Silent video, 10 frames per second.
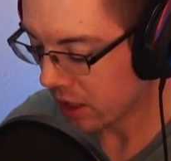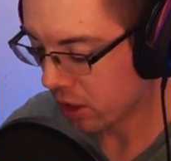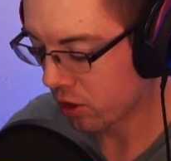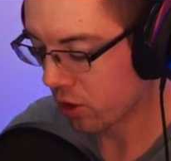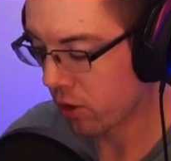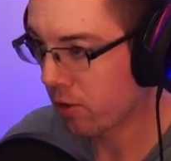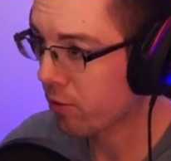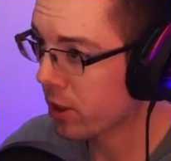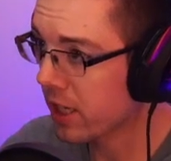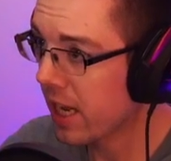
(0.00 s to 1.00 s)
So
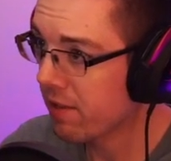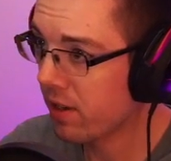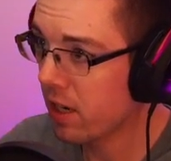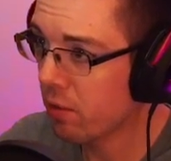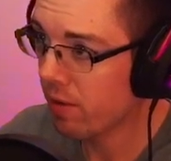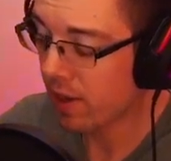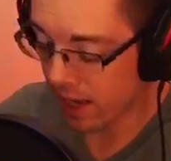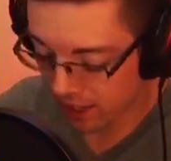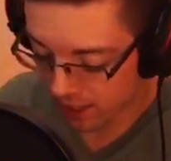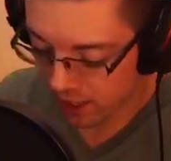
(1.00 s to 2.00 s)
for today's video, we've
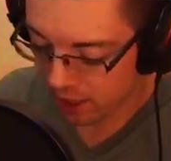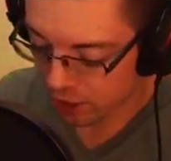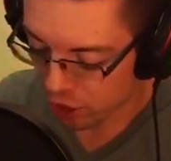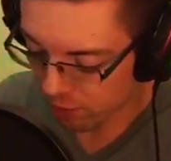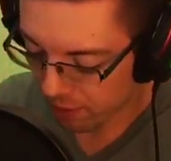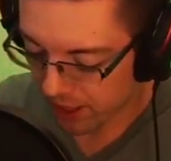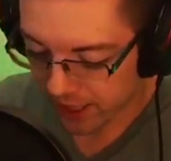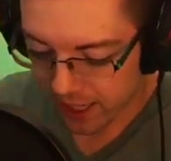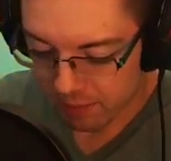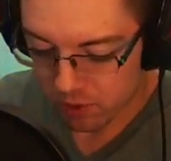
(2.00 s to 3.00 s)
got 2
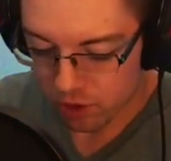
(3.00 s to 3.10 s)
Barbarian camps,